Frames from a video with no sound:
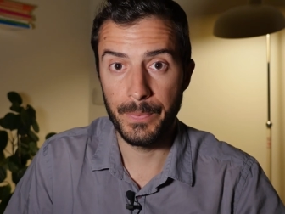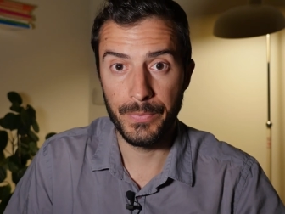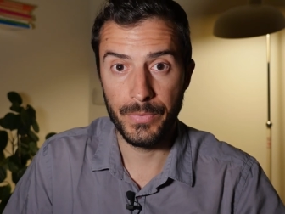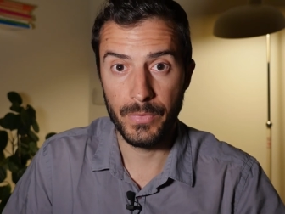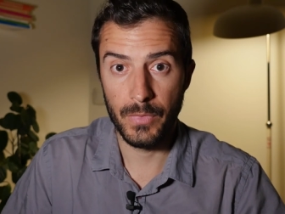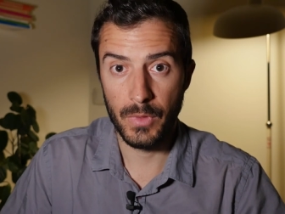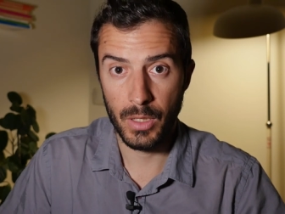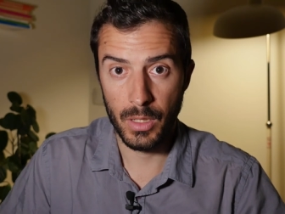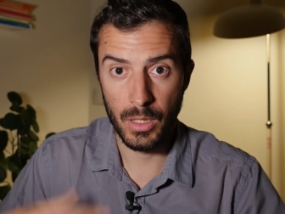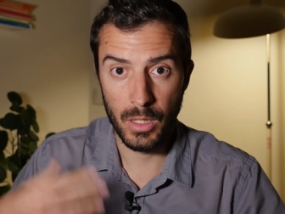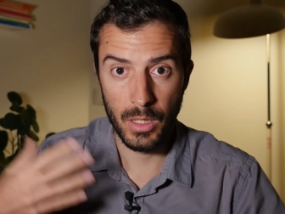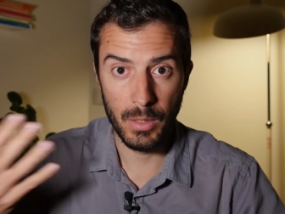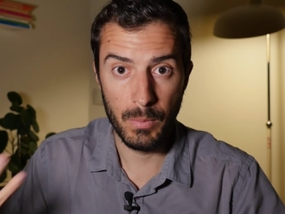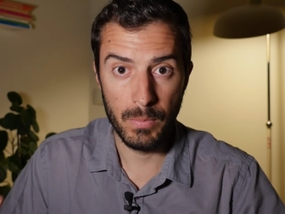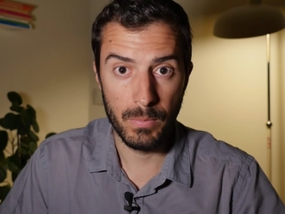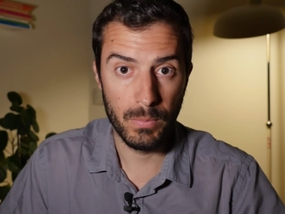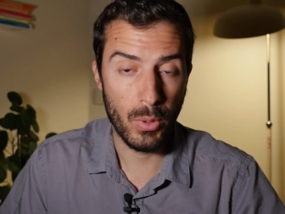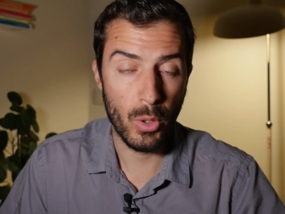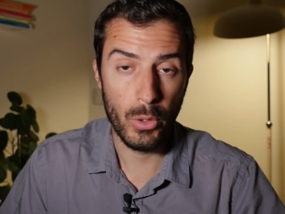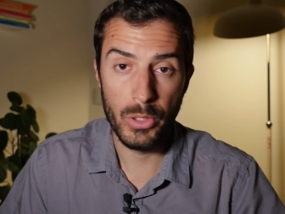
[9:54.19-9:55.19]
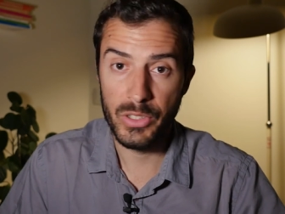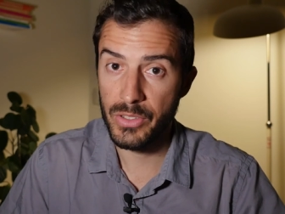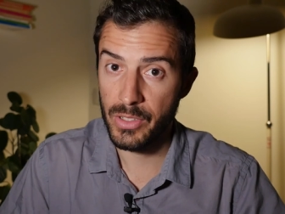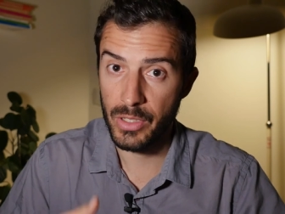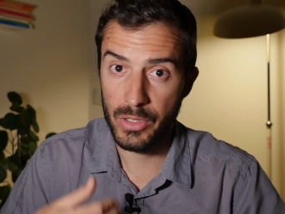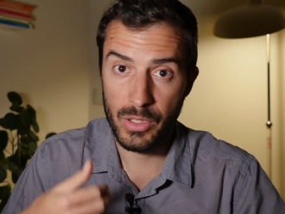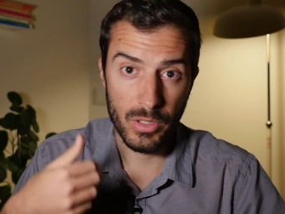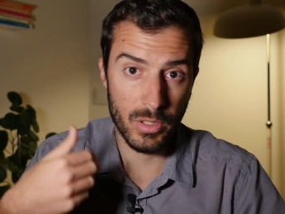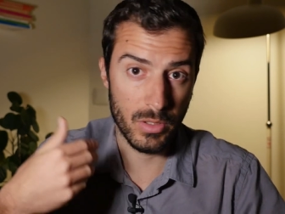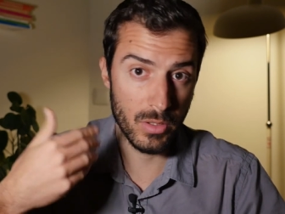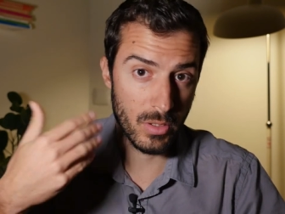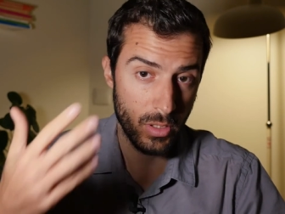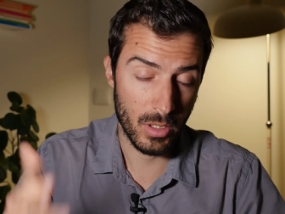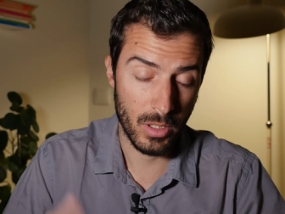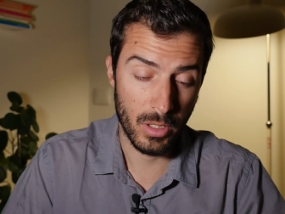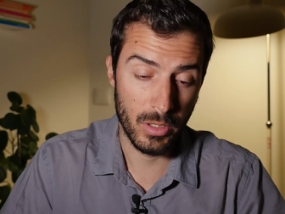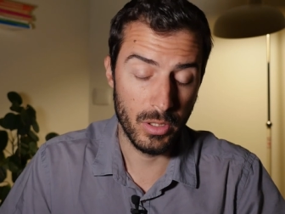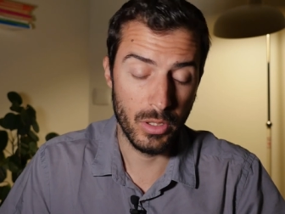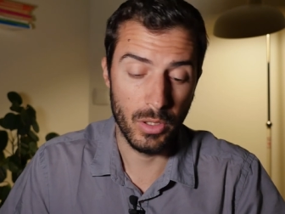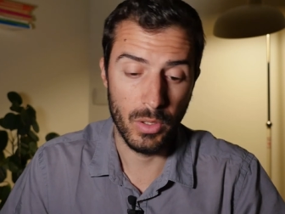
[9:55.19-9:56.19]
uh, points such as uh, you
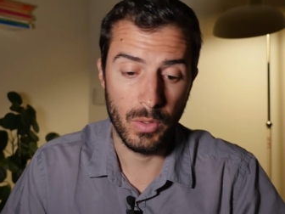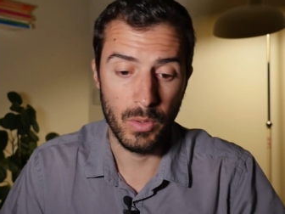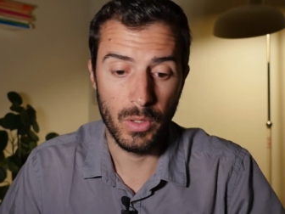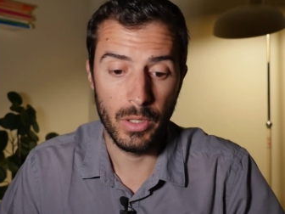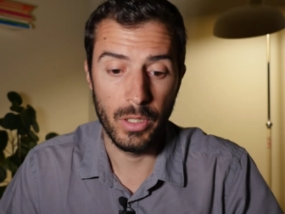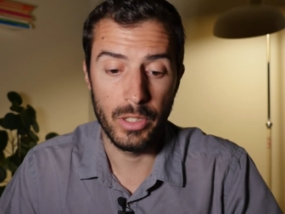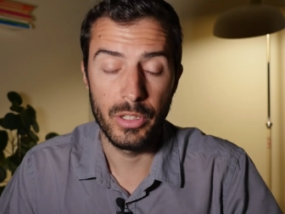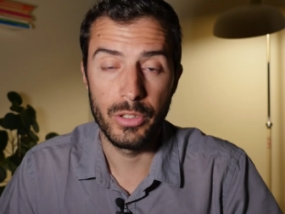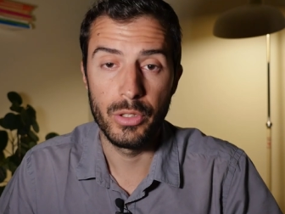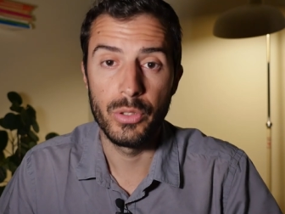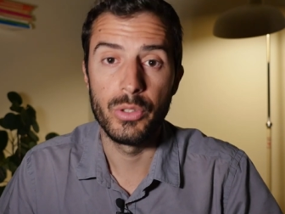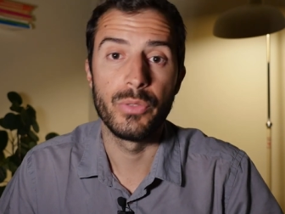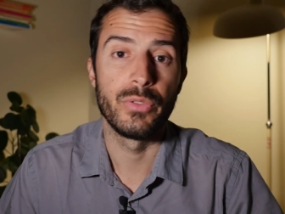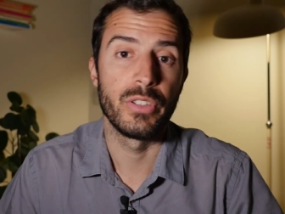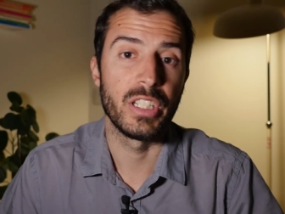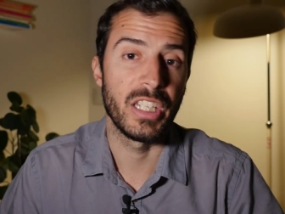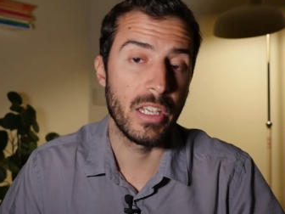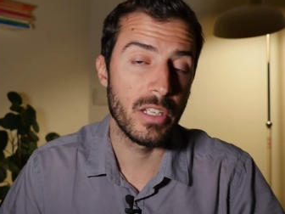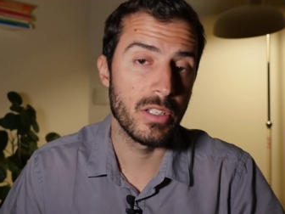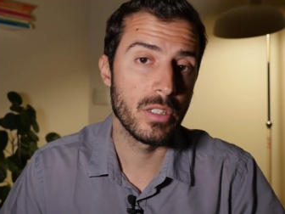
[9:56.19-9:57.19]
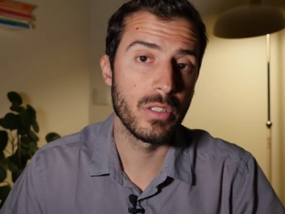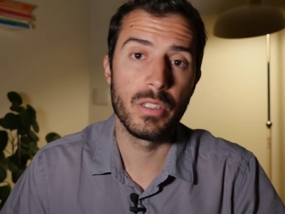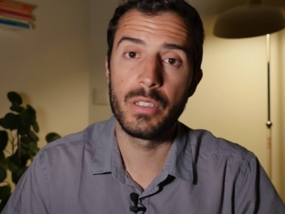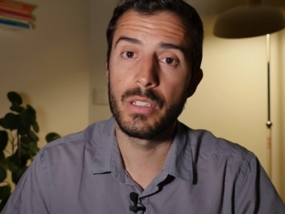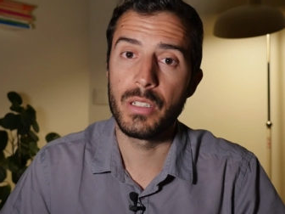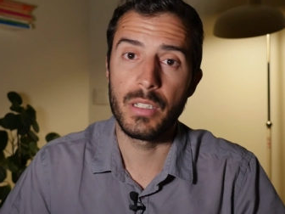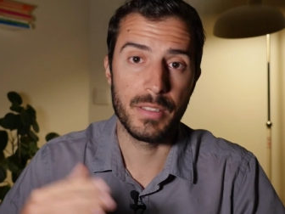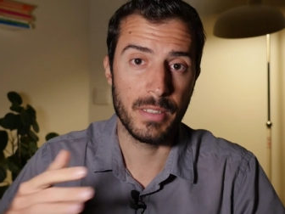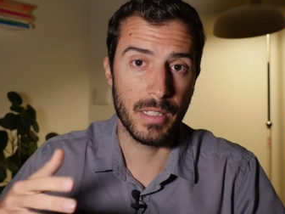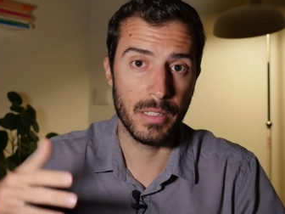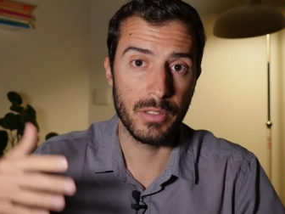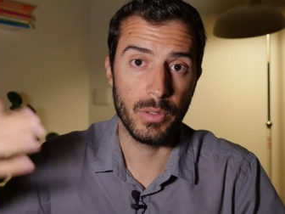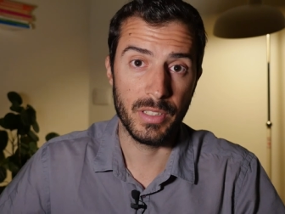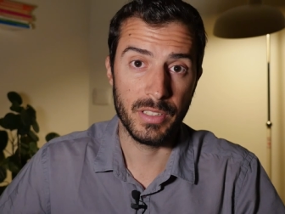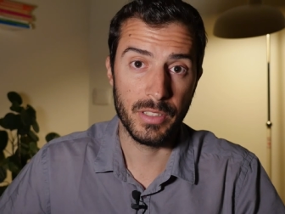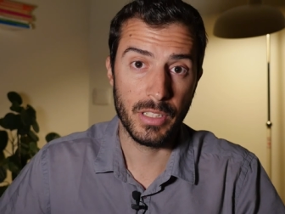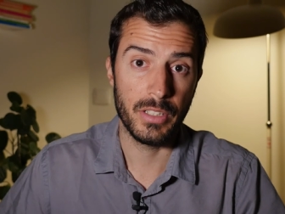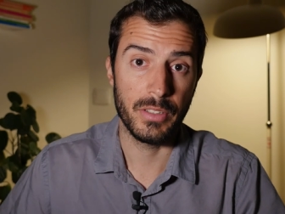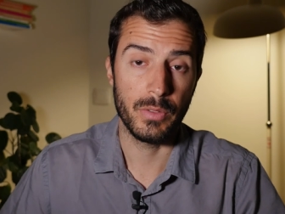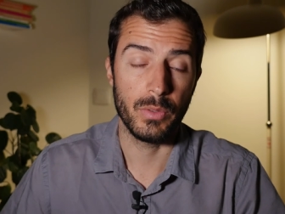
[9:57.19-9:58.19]
know uh, eutrophication etc
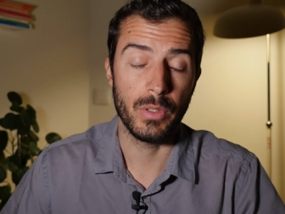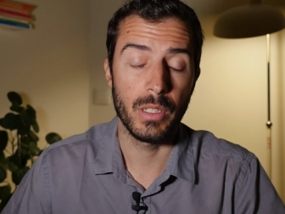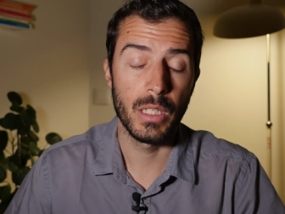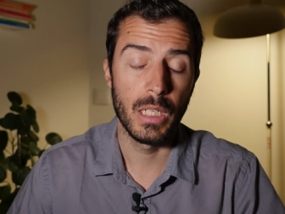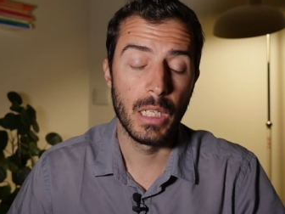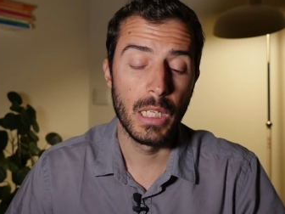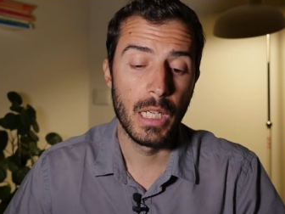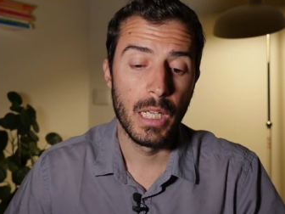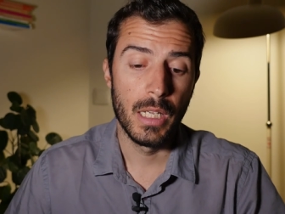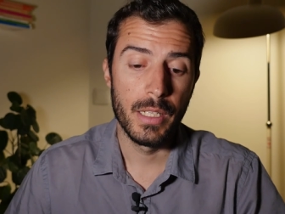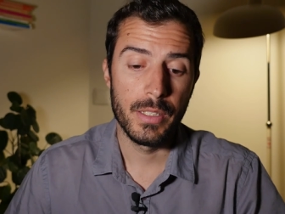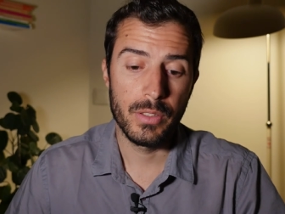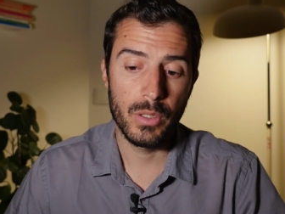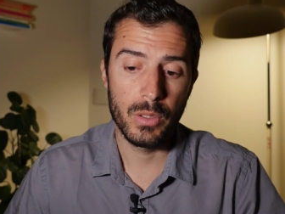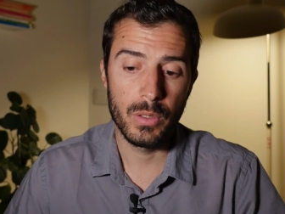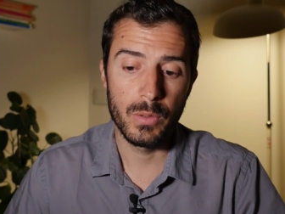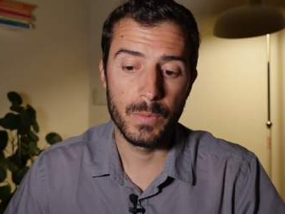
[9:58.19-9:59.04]
etc so